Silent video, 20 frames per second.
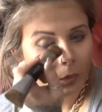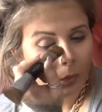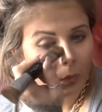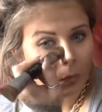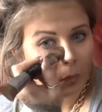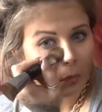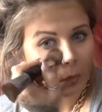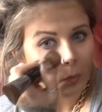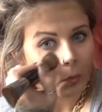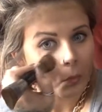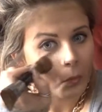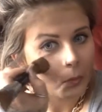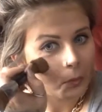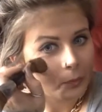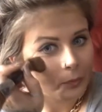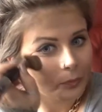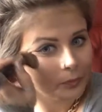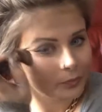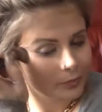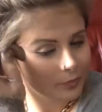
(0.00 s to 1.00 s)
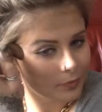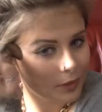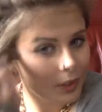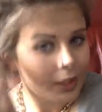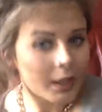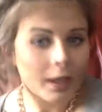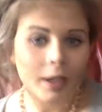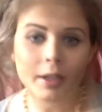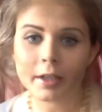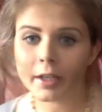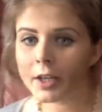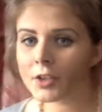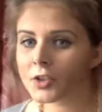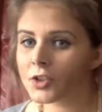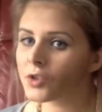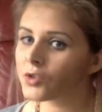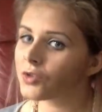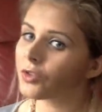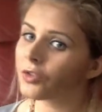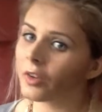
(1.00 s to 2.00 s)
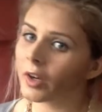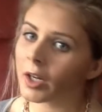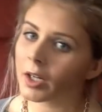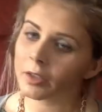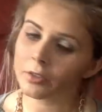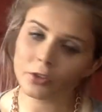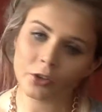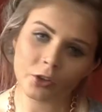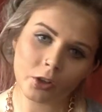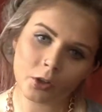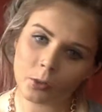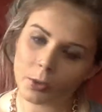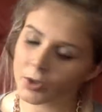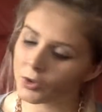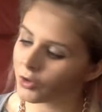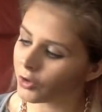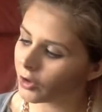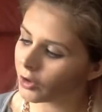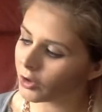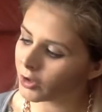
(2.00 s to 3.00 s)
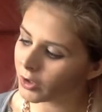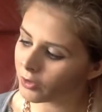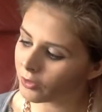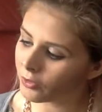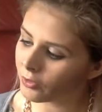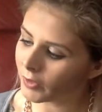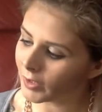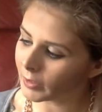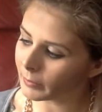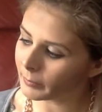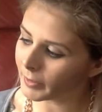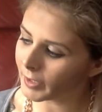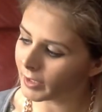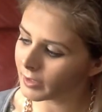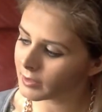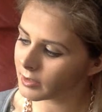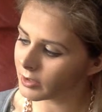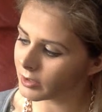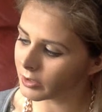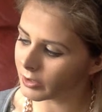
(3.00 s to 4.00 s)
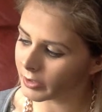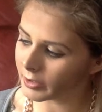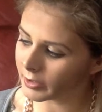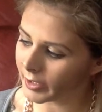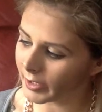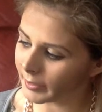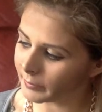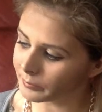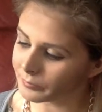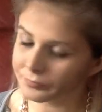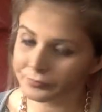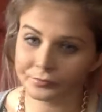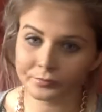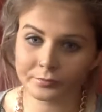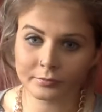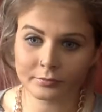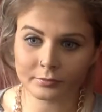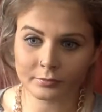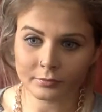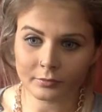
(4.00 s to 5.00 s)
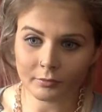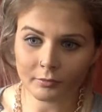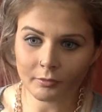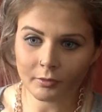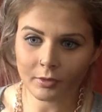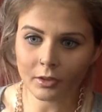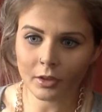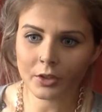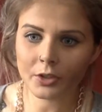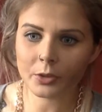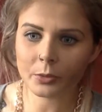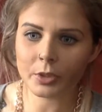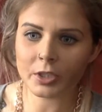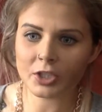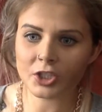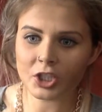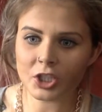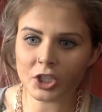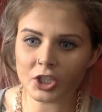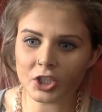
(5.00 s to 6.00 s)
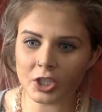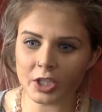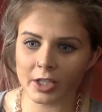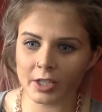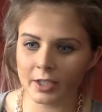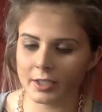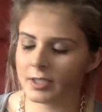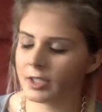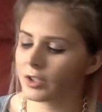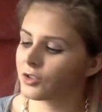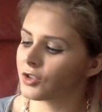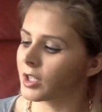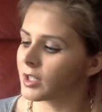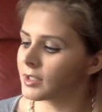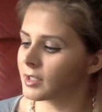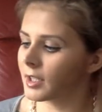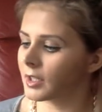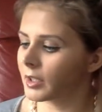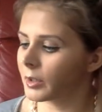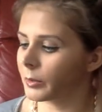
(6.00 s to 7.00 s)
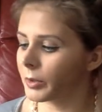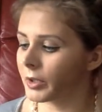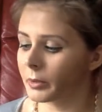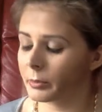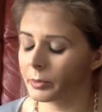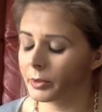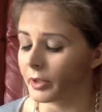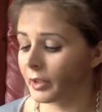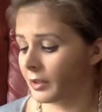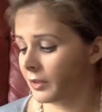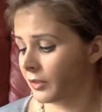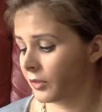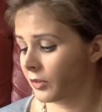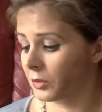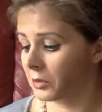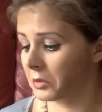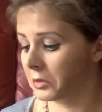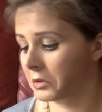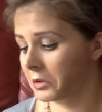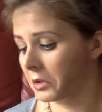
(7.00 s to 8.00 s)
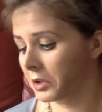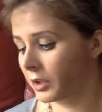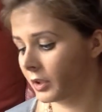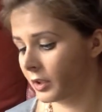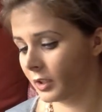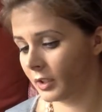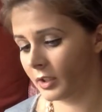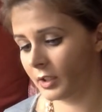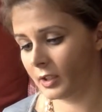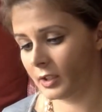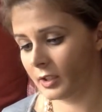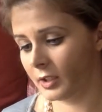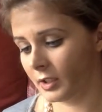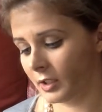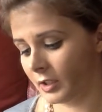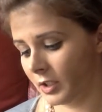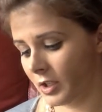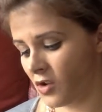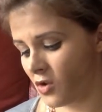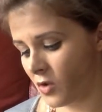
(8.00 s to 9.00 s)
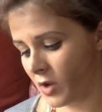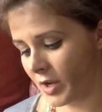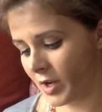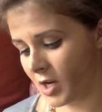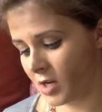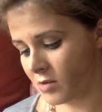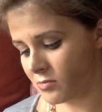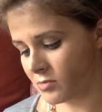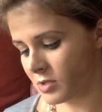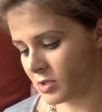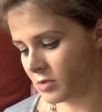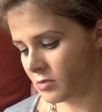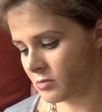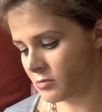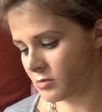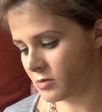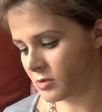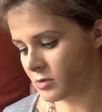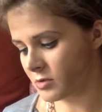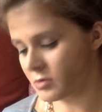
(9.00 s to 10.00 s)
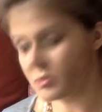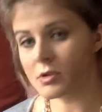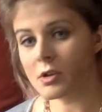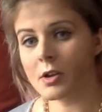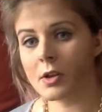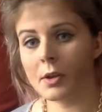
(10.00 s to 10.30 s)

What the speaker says: So, and again, just refer, if you're not quite sure, you can refer back to your wee cheat sheet, and it tells you exactly where to put it. So you know, you can't really go wrong.